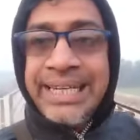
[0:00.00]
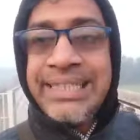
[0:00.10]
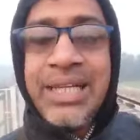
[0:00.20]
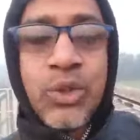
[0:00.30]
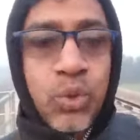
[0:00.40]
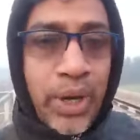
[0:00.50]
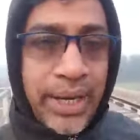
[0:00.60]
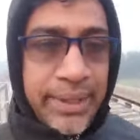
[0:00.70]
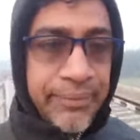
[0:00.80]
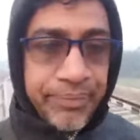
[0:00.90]
That's
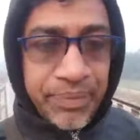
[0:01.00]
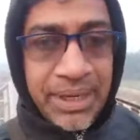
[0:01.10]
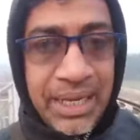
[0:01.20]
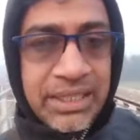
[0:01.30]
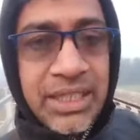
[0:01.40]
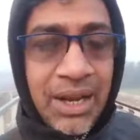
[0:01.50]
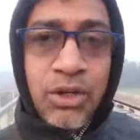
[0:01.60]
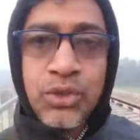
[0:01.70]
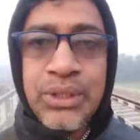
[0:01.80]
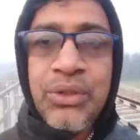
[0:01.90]
why like this
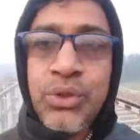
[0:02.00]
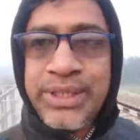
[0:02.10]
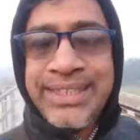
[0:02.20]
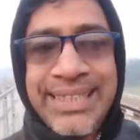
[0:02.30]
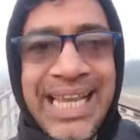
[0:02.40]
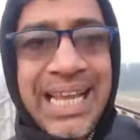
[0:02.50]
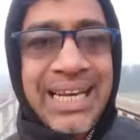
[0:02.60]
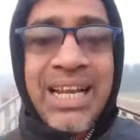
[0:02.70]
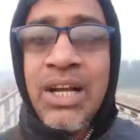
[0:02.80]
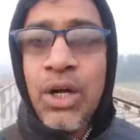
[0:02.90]
I also using
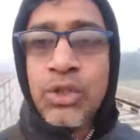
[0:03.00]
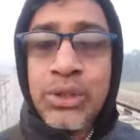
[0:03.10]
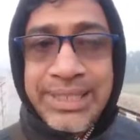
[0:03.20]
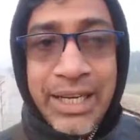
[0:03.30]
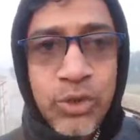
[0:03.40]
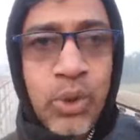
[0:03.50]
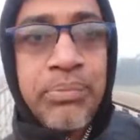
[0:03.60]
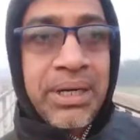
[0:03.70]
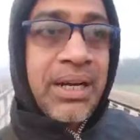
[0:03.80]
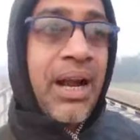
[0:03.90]
there also, that's
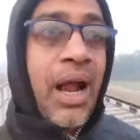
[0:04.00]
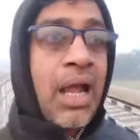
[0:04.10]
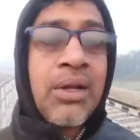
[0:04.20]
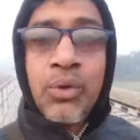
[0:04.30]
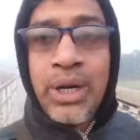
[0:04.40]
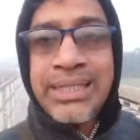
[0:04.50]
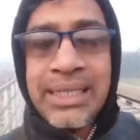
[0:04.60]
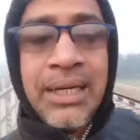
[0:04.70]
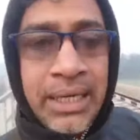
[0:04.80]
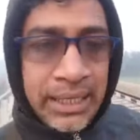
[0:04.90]
why. But I couldn't